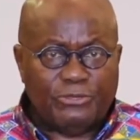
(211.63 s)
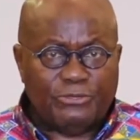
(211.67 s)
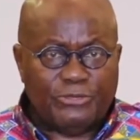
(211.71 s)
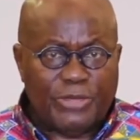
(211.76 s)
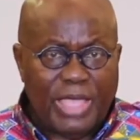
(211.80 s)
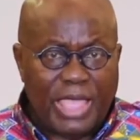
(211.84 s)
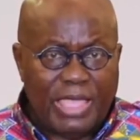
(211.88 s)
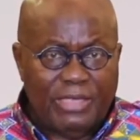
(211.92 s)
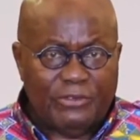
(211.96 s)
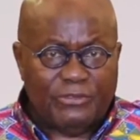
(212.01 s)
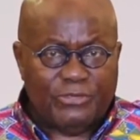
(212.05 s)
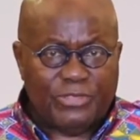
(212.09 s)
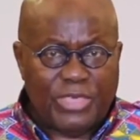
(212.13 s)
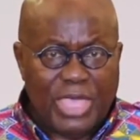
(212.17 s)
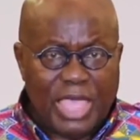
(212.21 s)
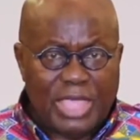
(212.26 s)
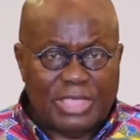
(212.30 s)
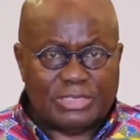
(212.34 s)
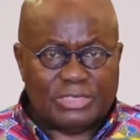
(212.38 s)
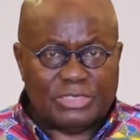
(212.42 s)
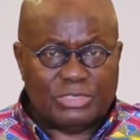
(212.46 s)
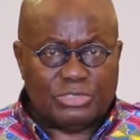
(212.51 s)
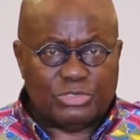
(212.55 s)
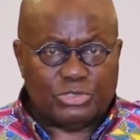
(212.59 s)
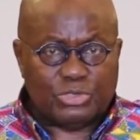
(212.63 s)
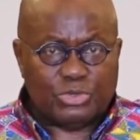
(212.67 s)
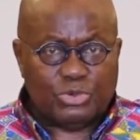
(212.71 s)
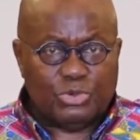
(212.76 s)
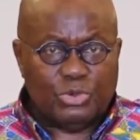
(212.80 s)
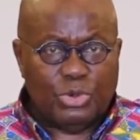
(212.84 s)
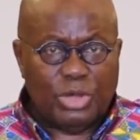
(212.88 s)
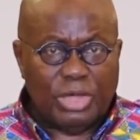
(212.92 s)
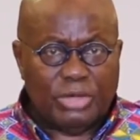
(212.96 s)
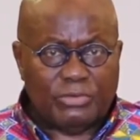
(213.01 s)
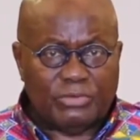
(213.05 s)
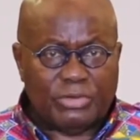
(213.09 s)

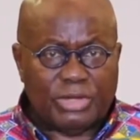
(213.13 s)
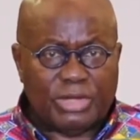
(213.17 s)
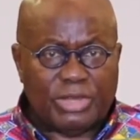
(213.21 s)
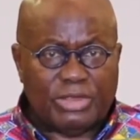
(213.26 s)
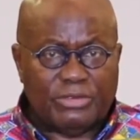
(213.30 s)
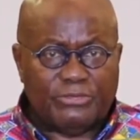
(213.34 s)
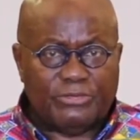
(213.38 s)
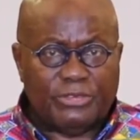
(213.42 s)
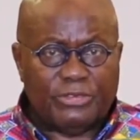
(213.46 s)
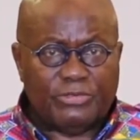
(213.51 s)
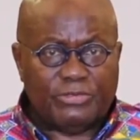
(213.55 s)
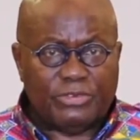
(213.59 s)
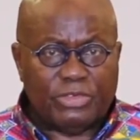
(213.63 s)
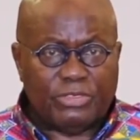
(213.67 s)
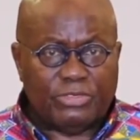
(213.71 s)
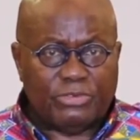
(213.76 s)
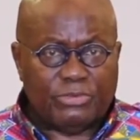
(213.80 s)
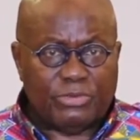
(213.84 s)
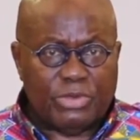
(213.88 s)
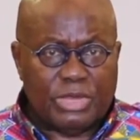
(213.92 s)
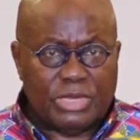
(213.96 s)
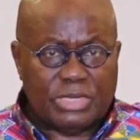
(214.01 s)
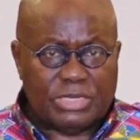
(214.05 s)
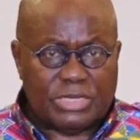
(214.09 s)
5,253